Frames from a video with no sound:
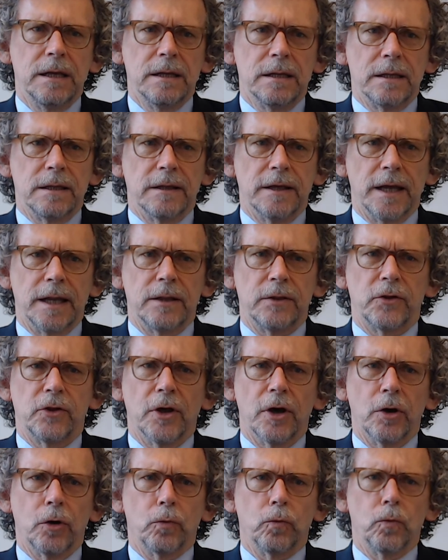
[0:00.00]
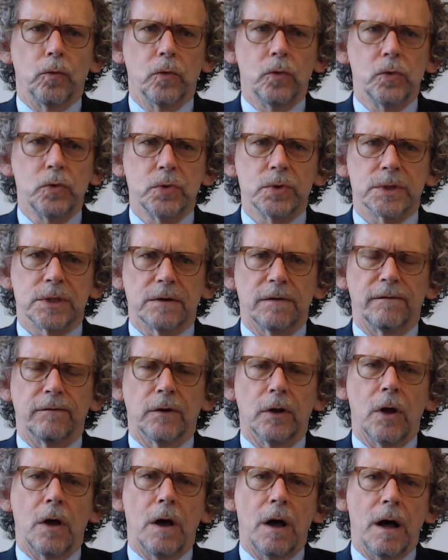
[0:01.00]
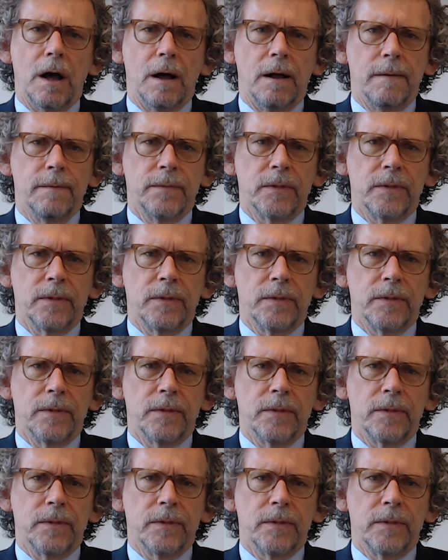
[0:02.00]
that the rules of law